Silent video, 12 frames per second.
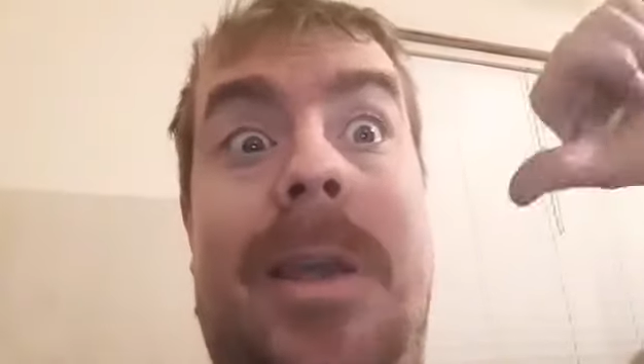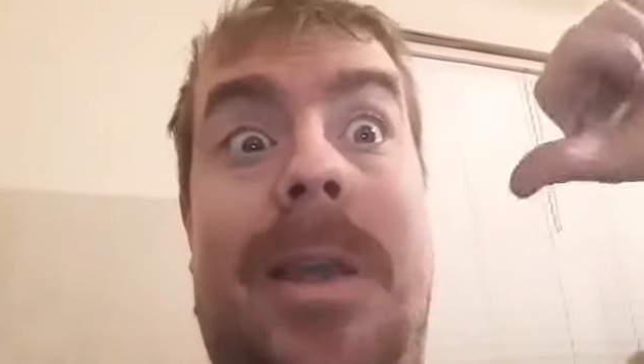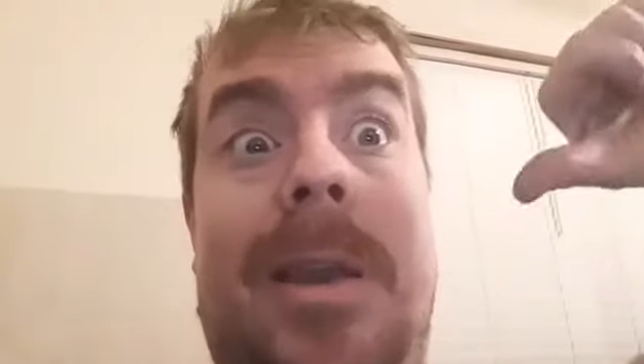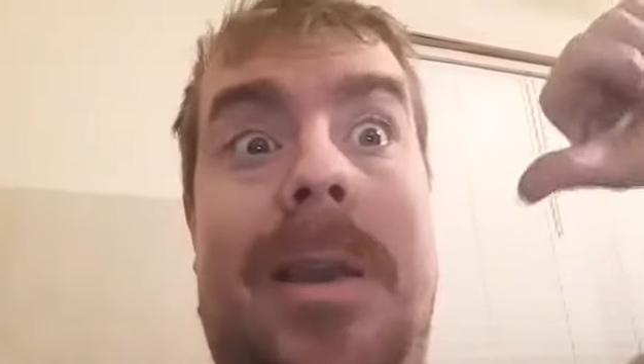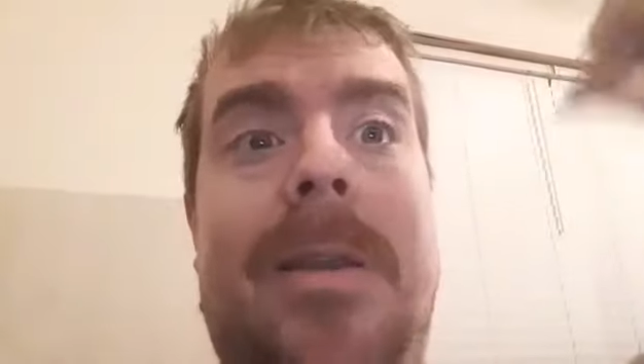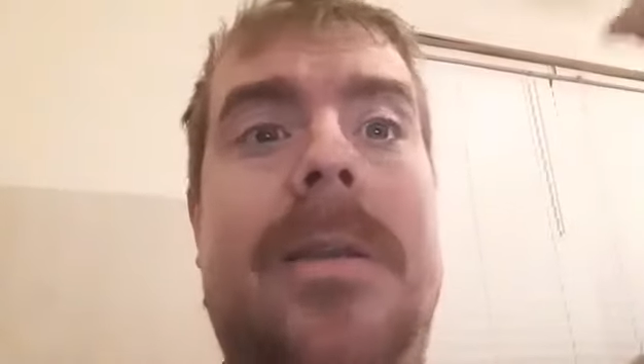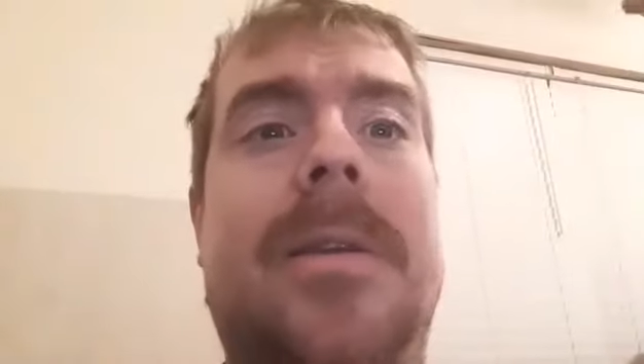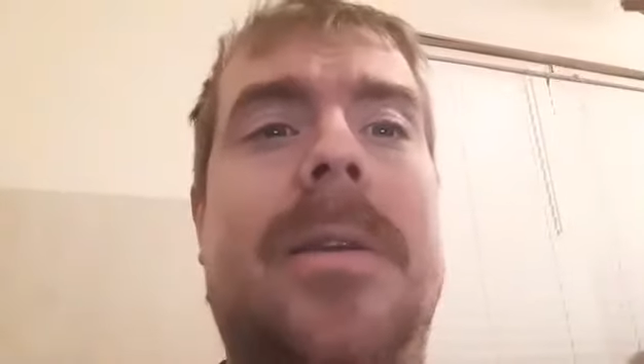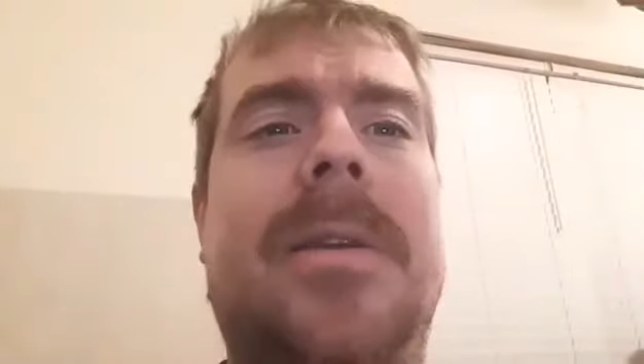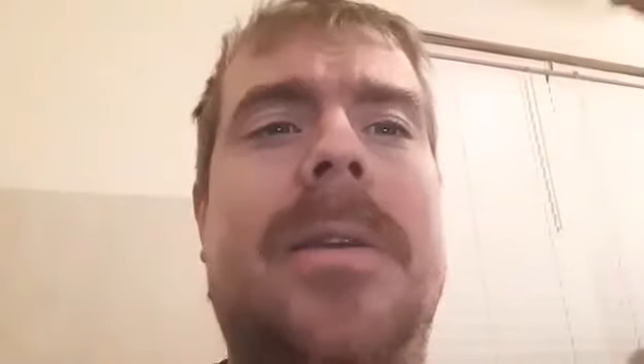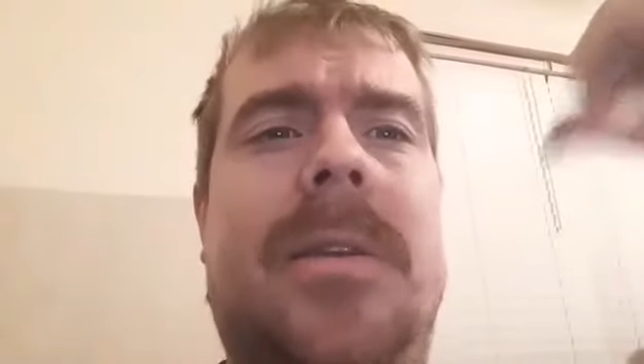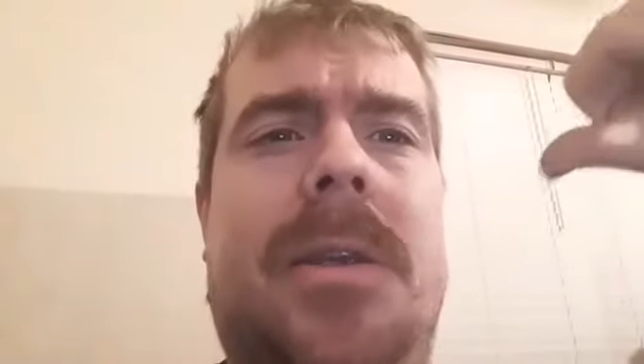
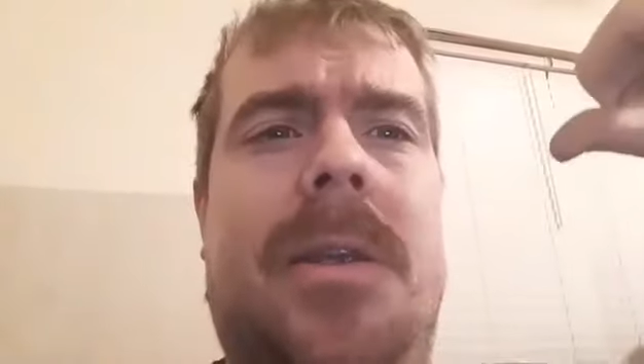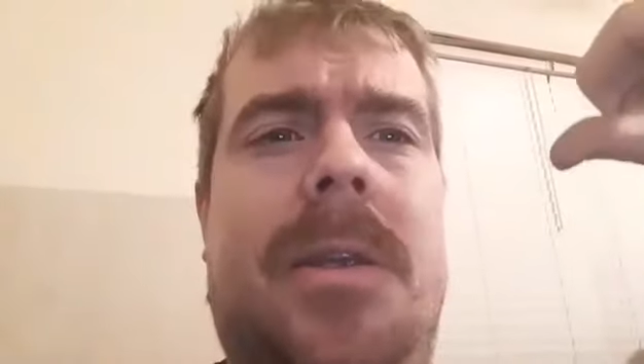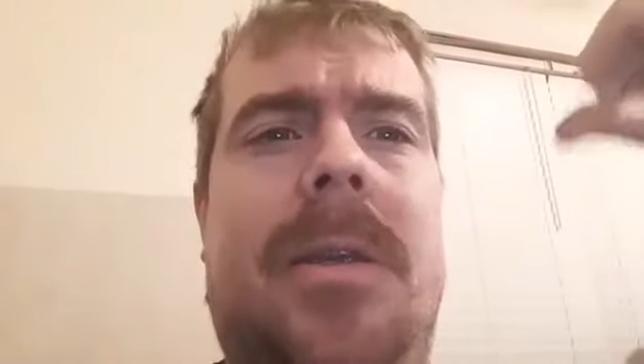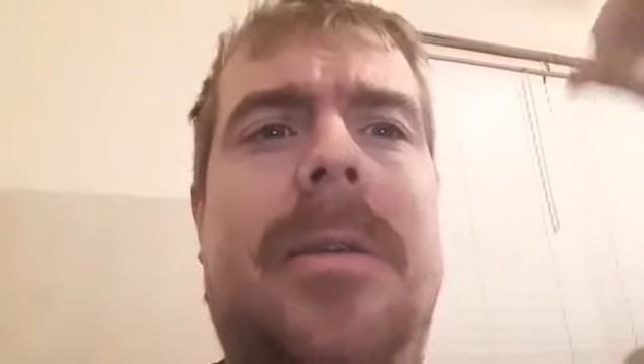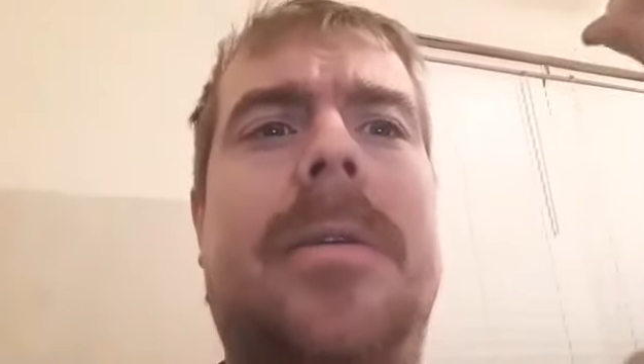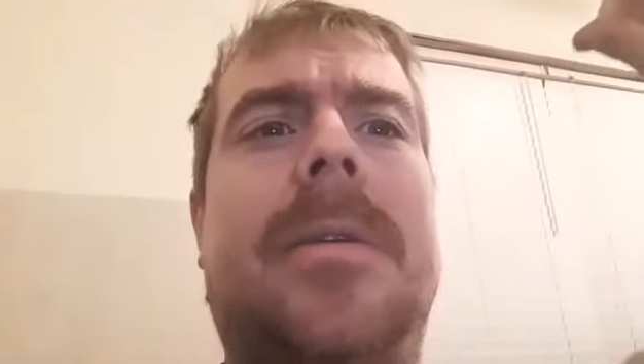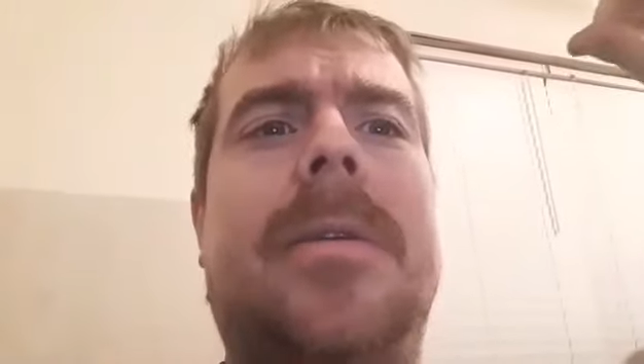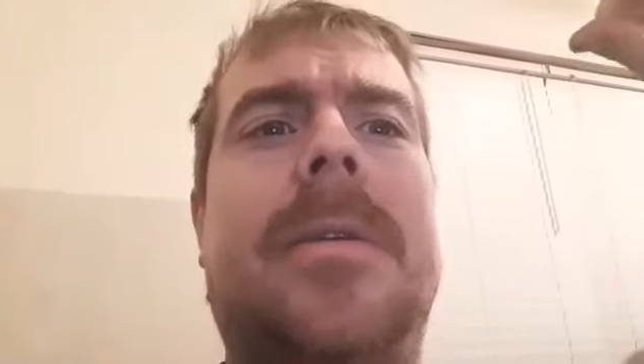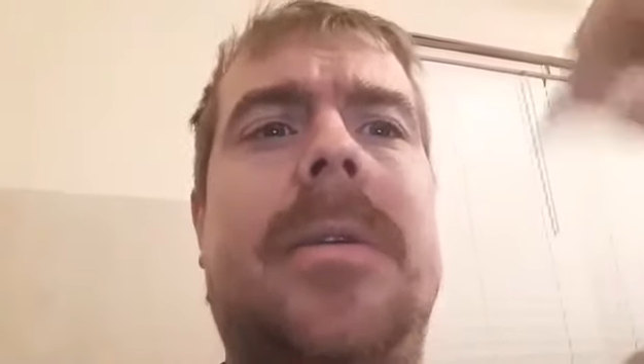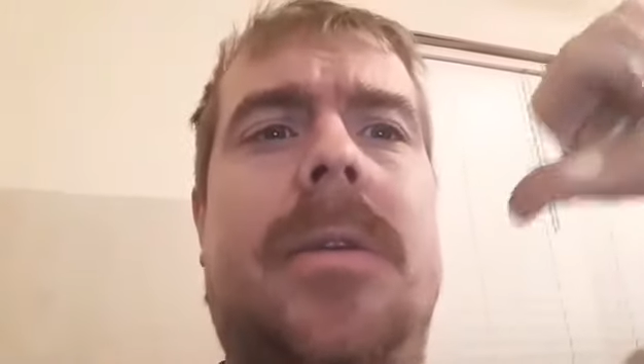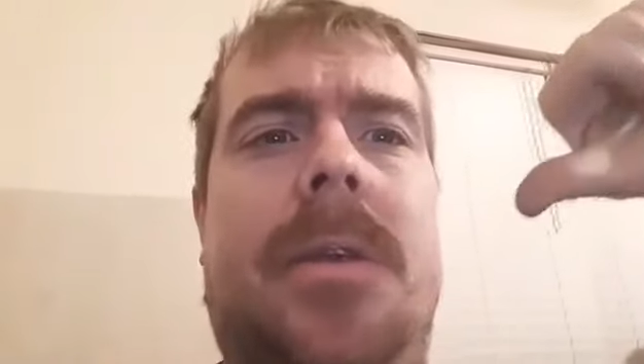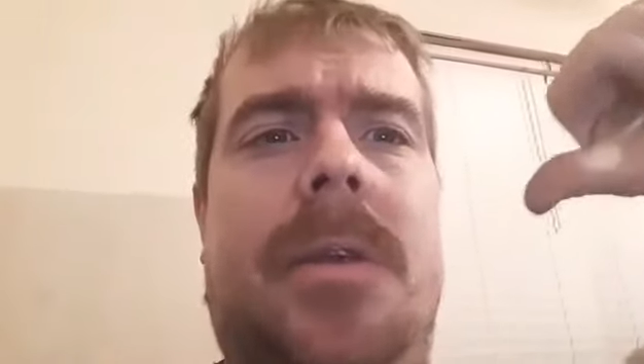
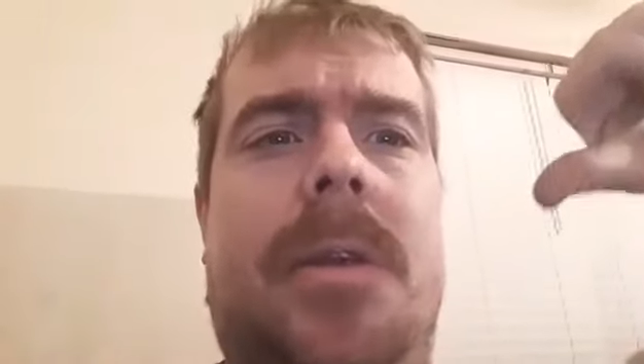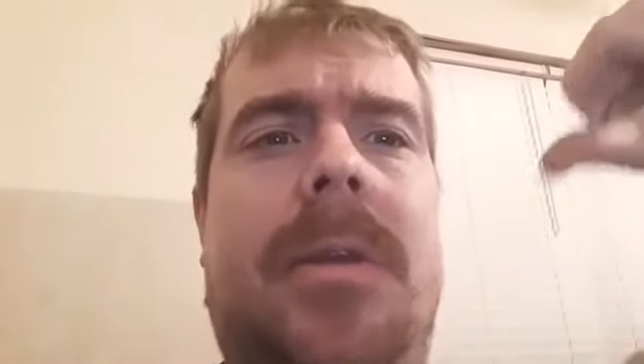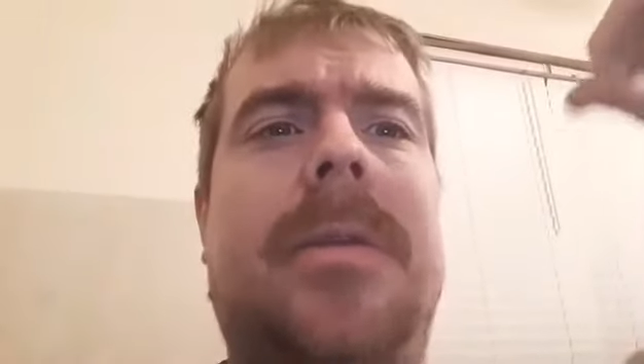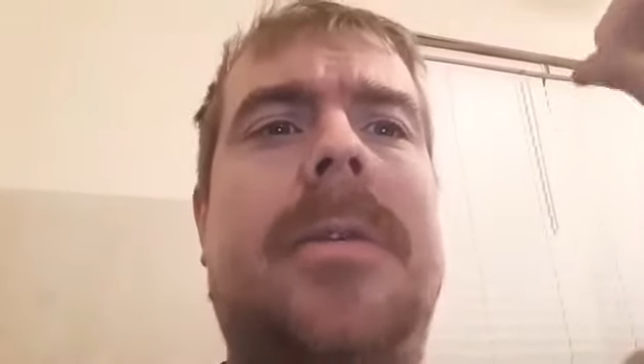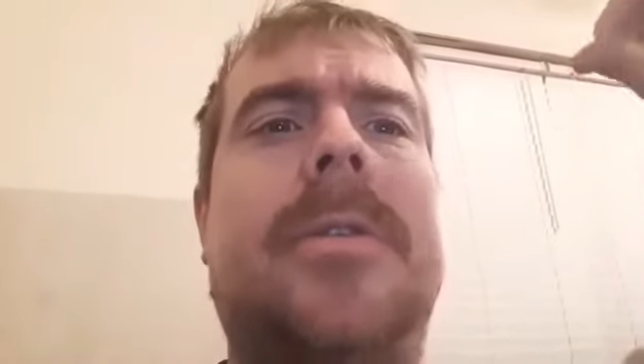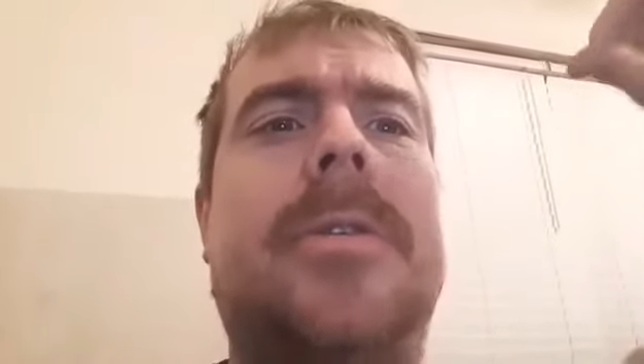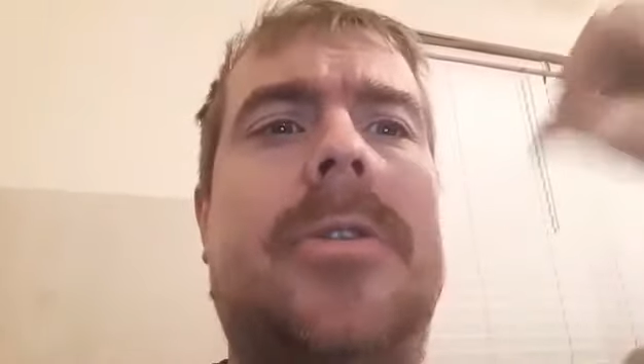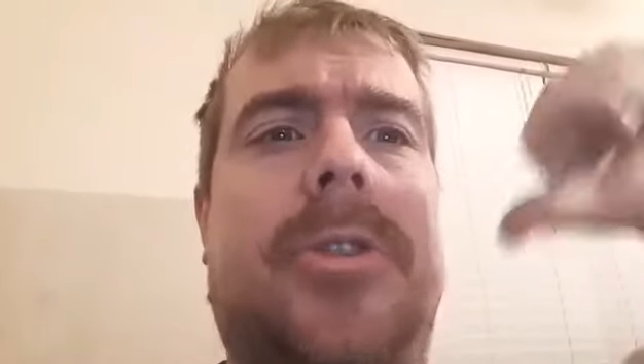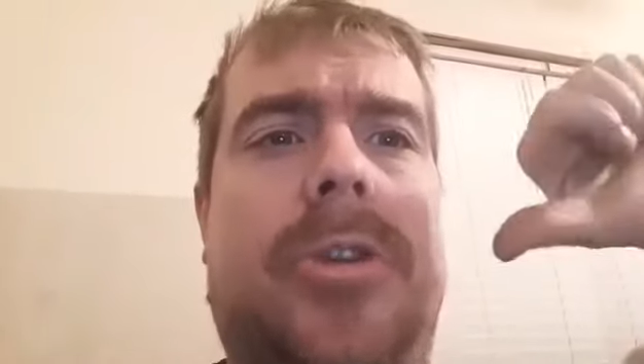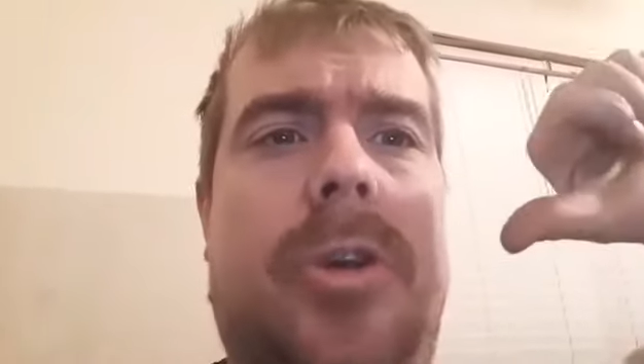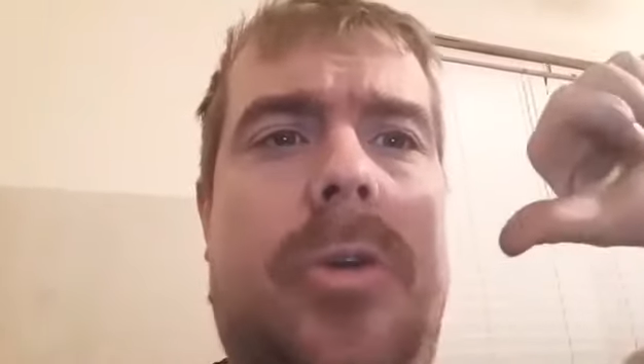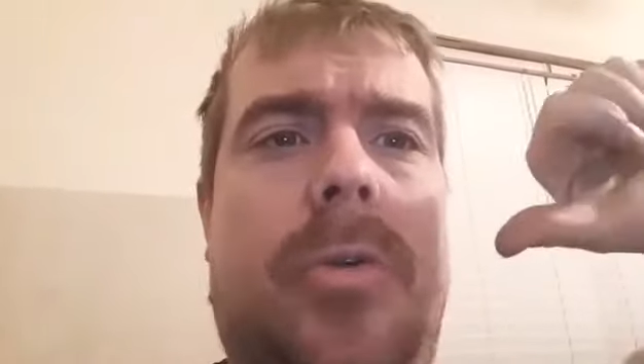NDT
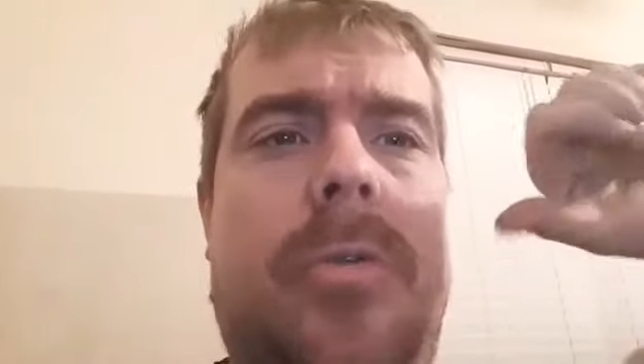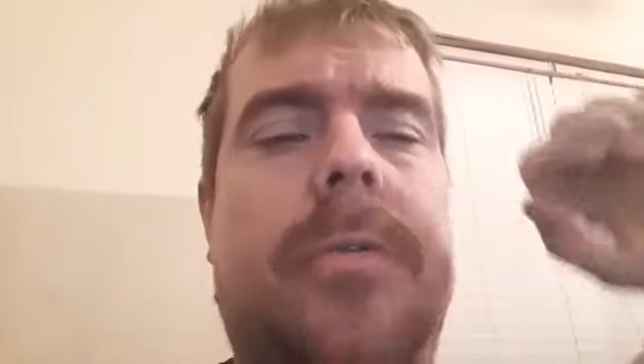show.